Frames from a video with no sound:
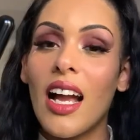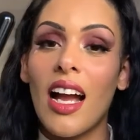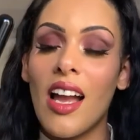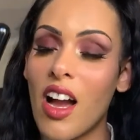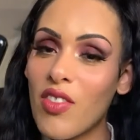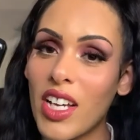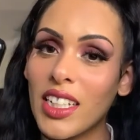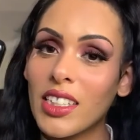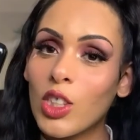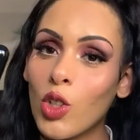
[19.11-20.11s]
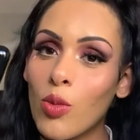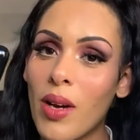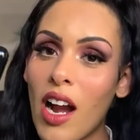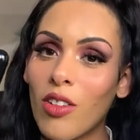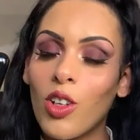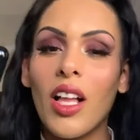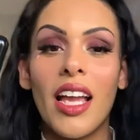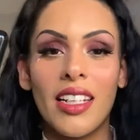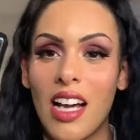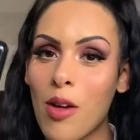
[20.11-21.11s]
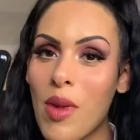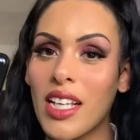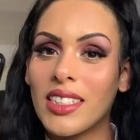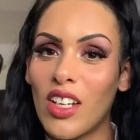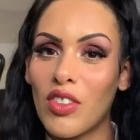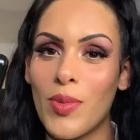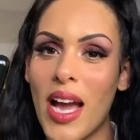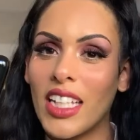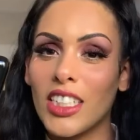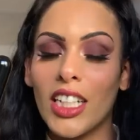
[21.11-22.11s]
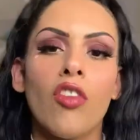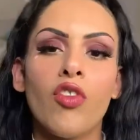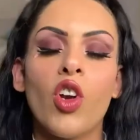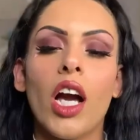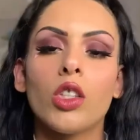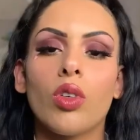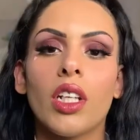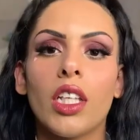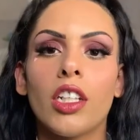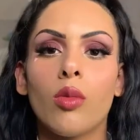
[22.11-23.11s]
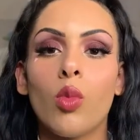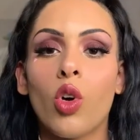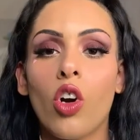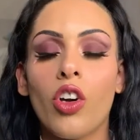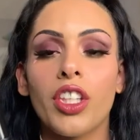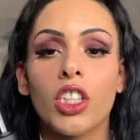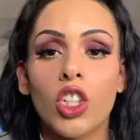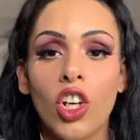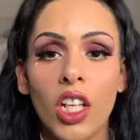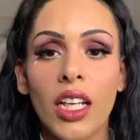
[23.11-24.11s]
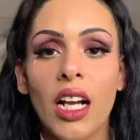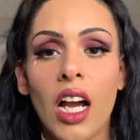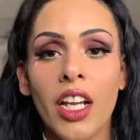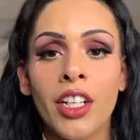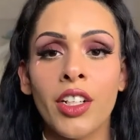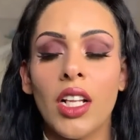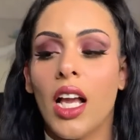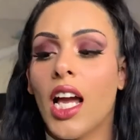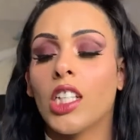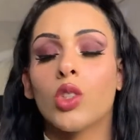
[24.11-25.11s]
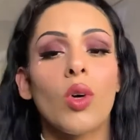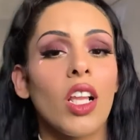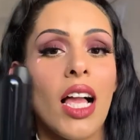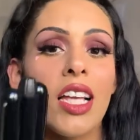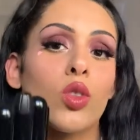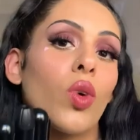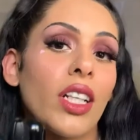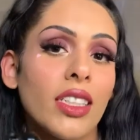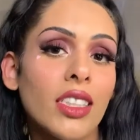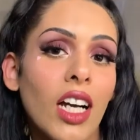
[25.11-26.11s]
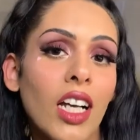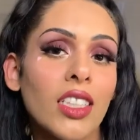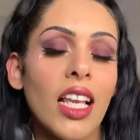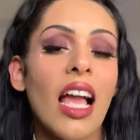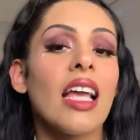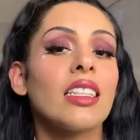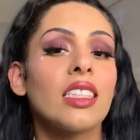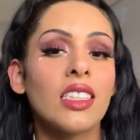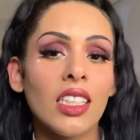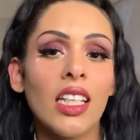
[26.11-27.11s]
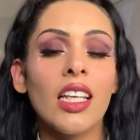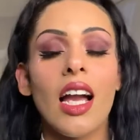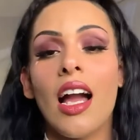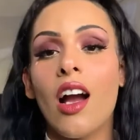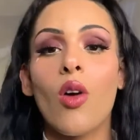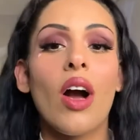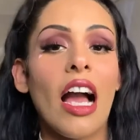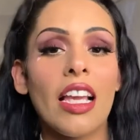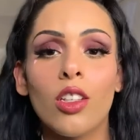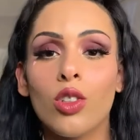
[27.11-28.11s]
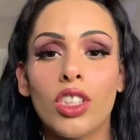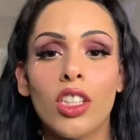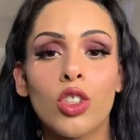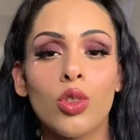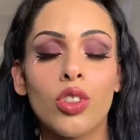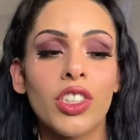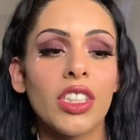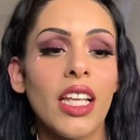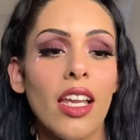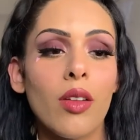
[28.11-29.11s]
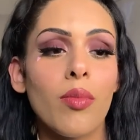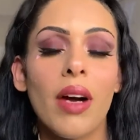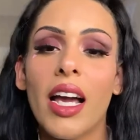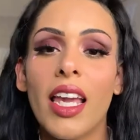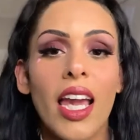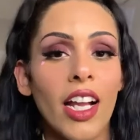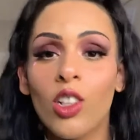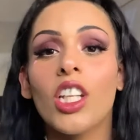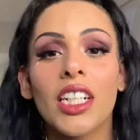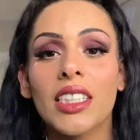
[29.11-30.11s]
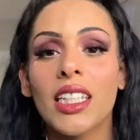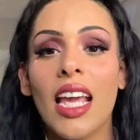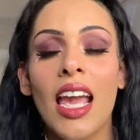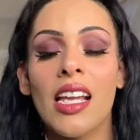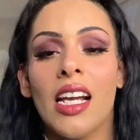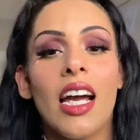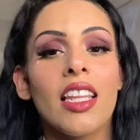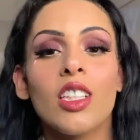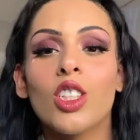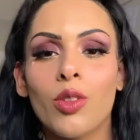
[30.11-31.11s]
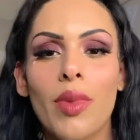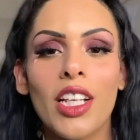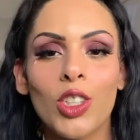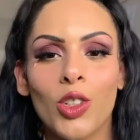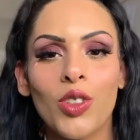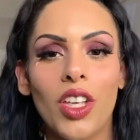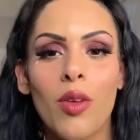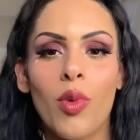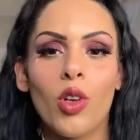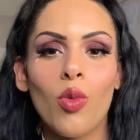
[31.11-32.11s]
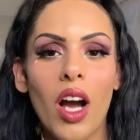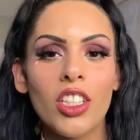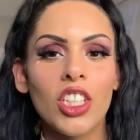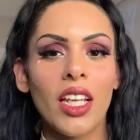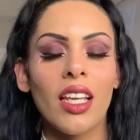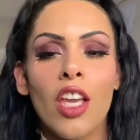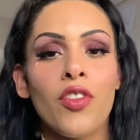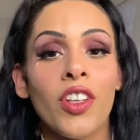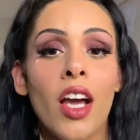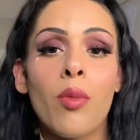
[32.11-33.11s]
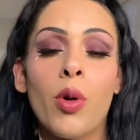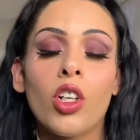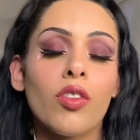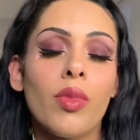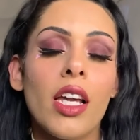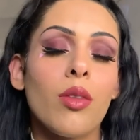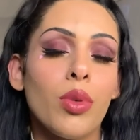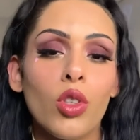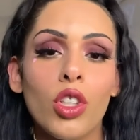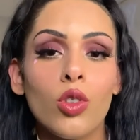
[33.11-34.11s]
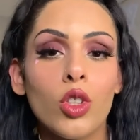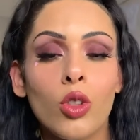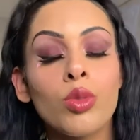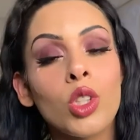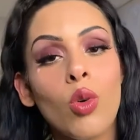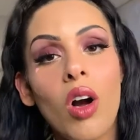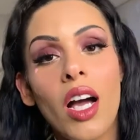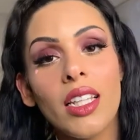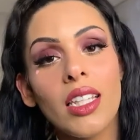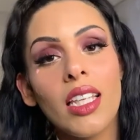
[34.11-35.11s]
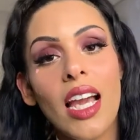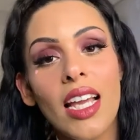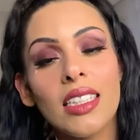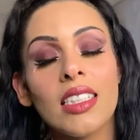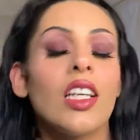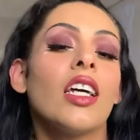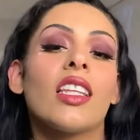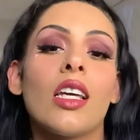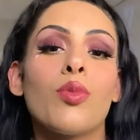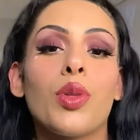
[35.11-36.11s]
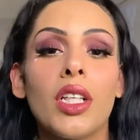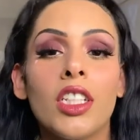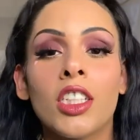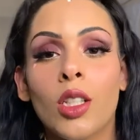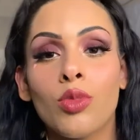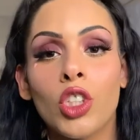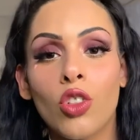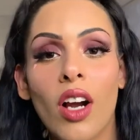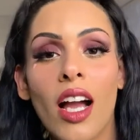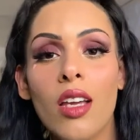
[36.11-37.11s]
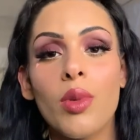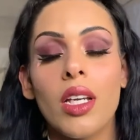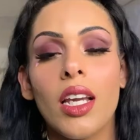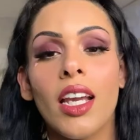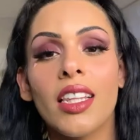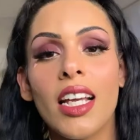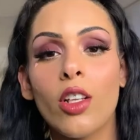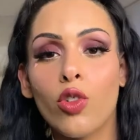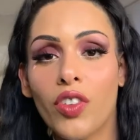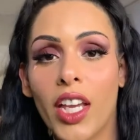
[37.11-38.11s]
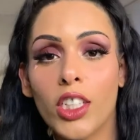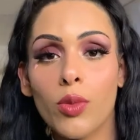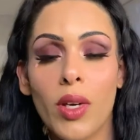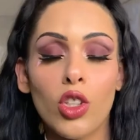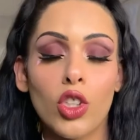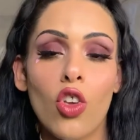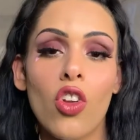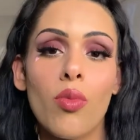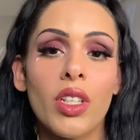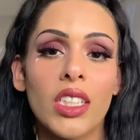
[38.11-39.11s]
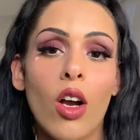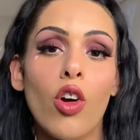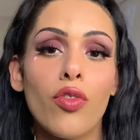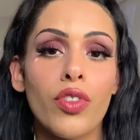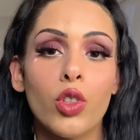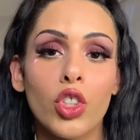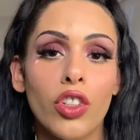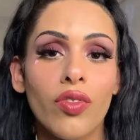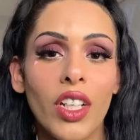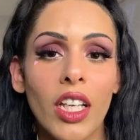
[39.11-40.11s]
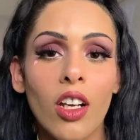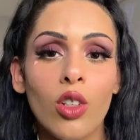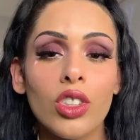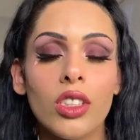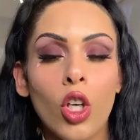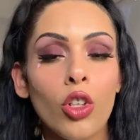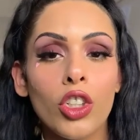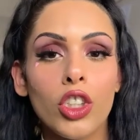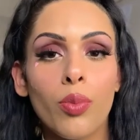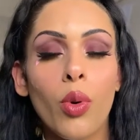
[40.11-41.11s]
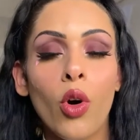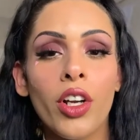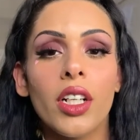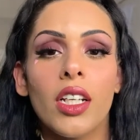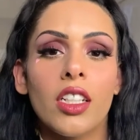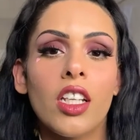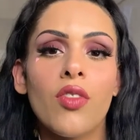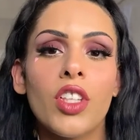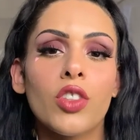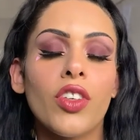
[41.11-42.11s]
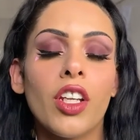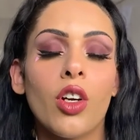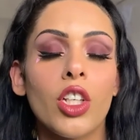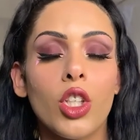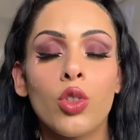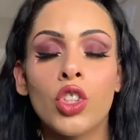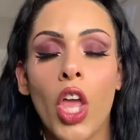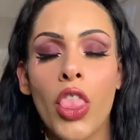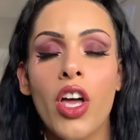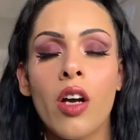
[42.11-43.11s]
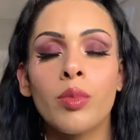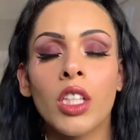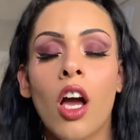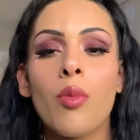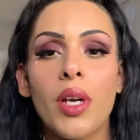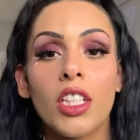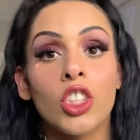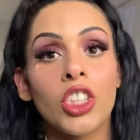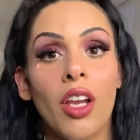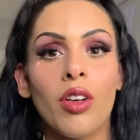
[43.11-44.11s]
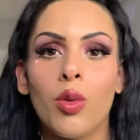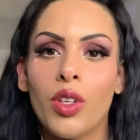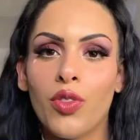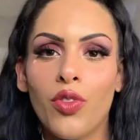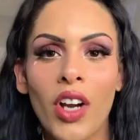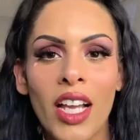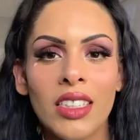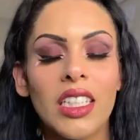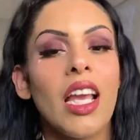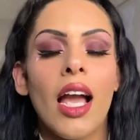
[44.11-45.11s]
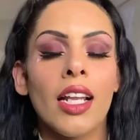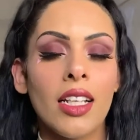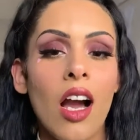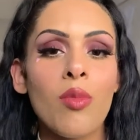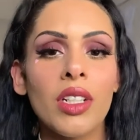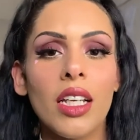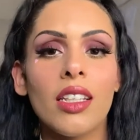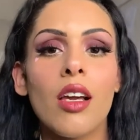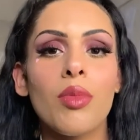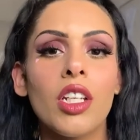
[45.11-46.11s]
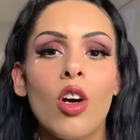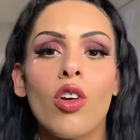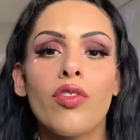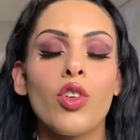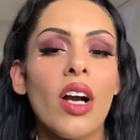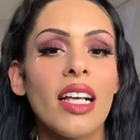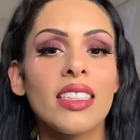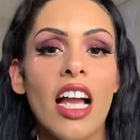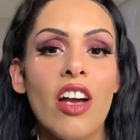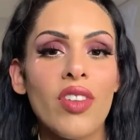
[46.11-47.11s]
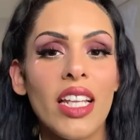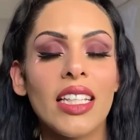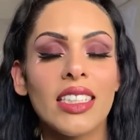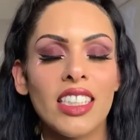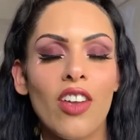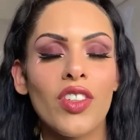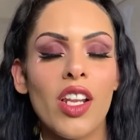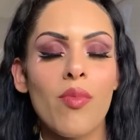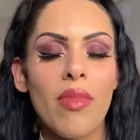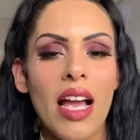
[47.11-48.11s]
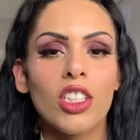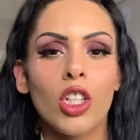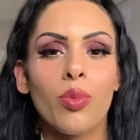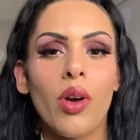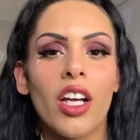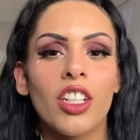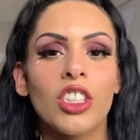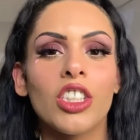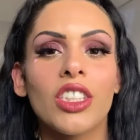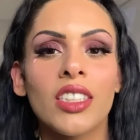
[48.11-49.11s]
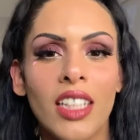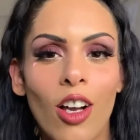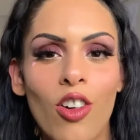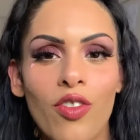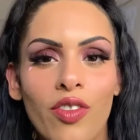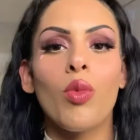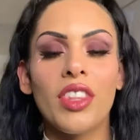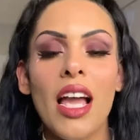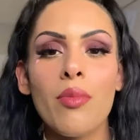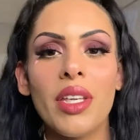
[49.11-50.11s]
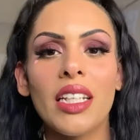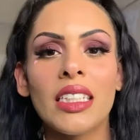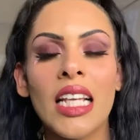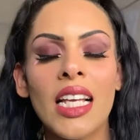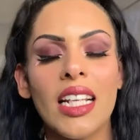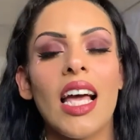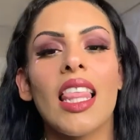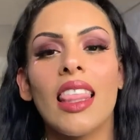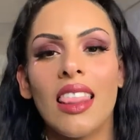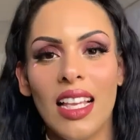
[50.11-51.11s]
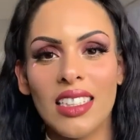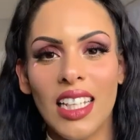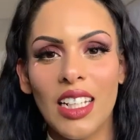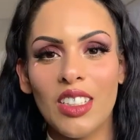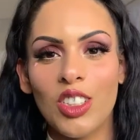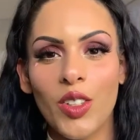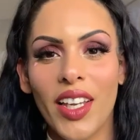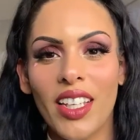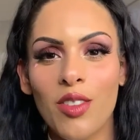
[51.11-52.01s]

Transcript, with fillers: I have had a two barrel and not by Seven Magic. you guys want to hear more on this curling iron as well as what it does and see how I use it to create my hair look today, then just make sure you keep on watching. If you're not part of my beauty YouTube squad yet, then please subscribe, hit that notification bell so you don't miss out on future videos. Show your support, give this video a huge thumbs up and share it with friends, and comment and let me know if you guys have any Seven Magic products yourself. With that being said, let's get into it.